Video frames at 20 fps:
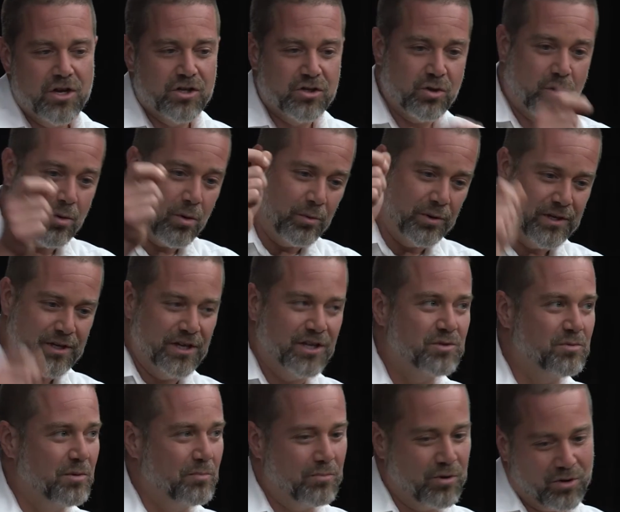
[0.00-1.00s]
So what we did
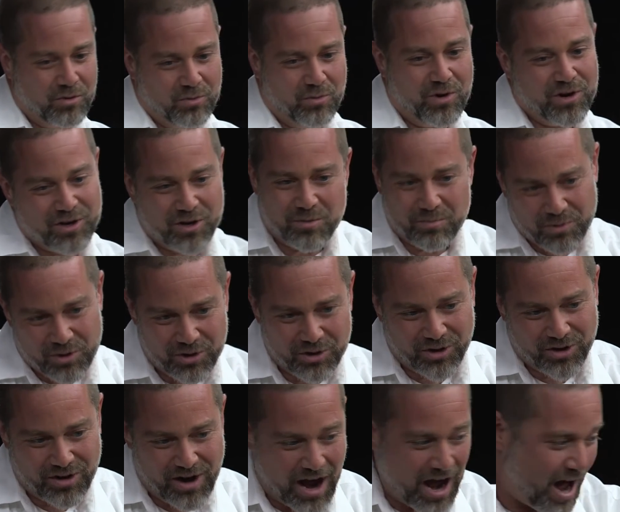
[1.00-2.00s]
is we put one
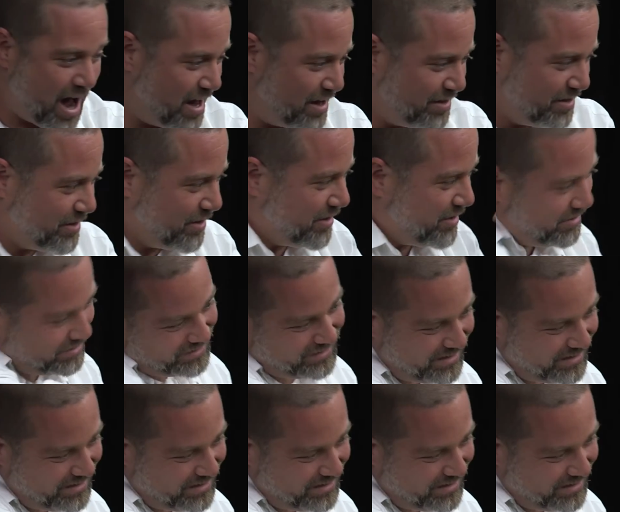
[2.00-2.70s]
computer on the